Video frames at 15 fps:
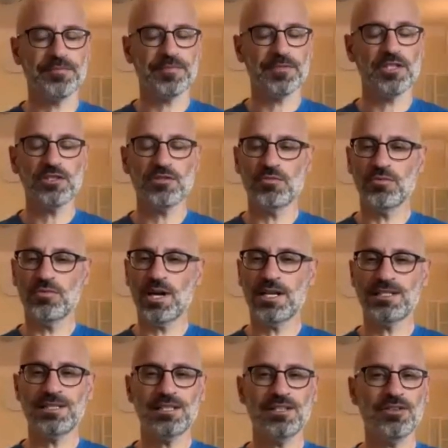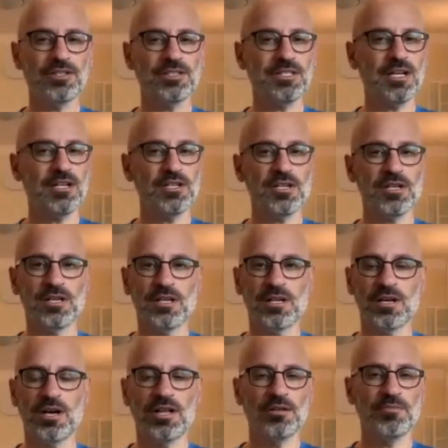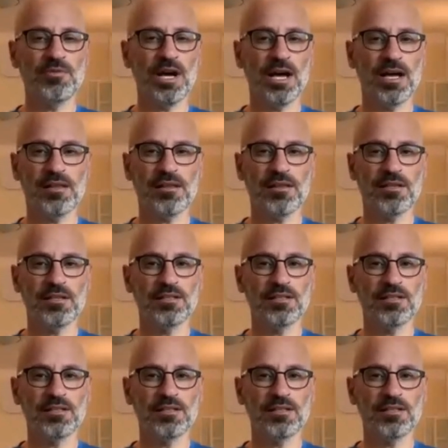Just resting your attention on the breath.